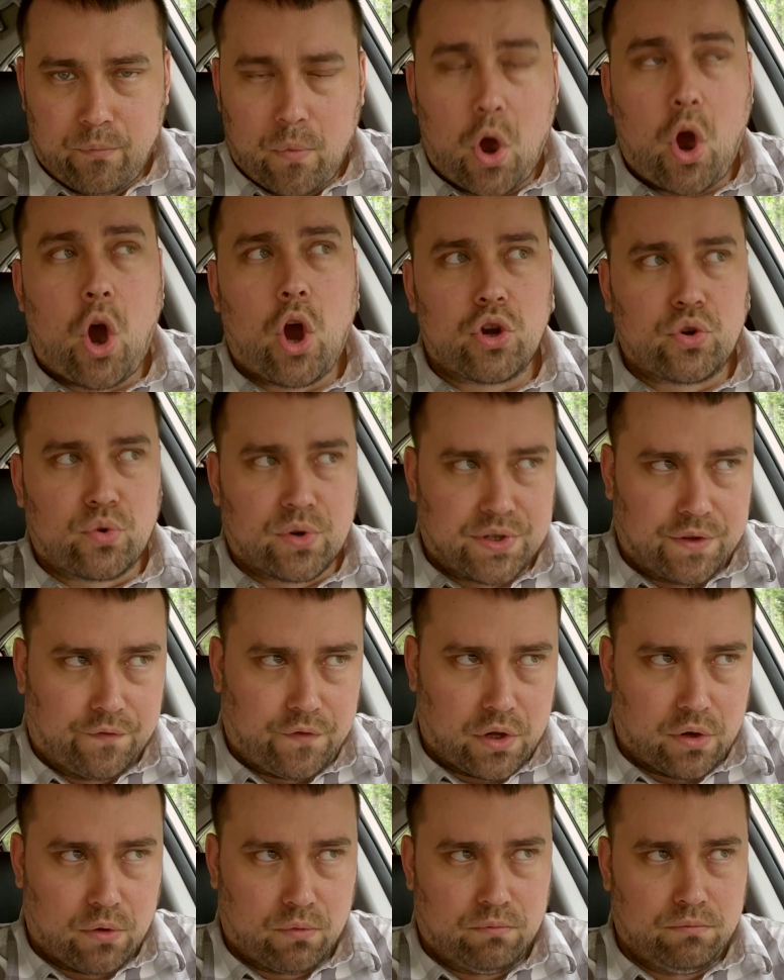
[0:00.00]
hundreds of
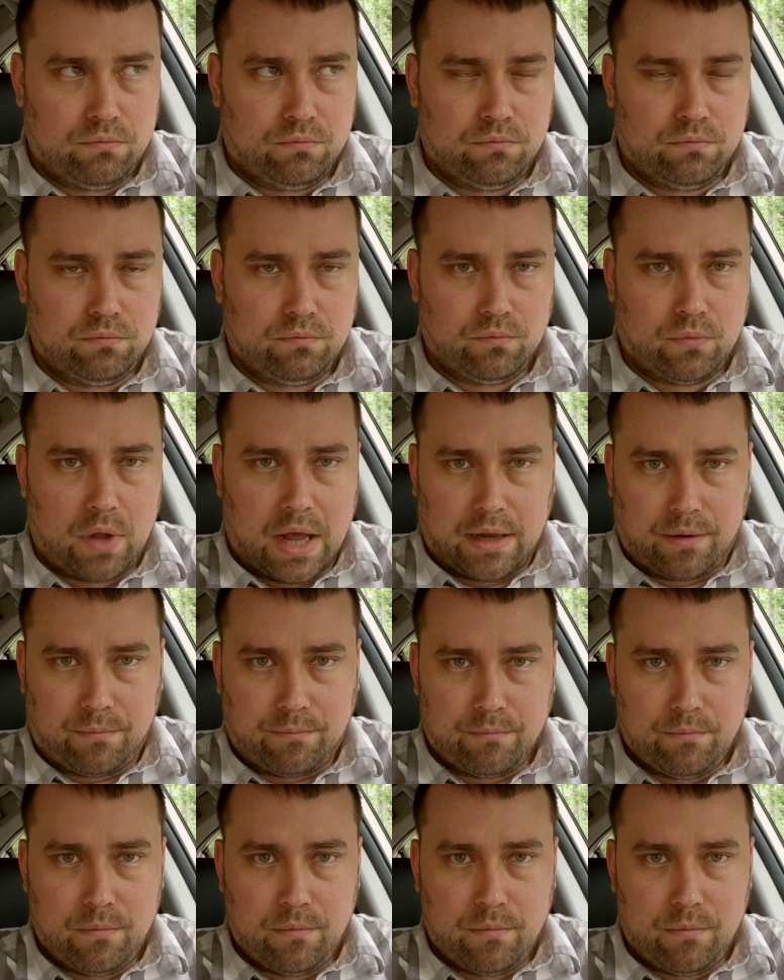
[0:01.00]
you, like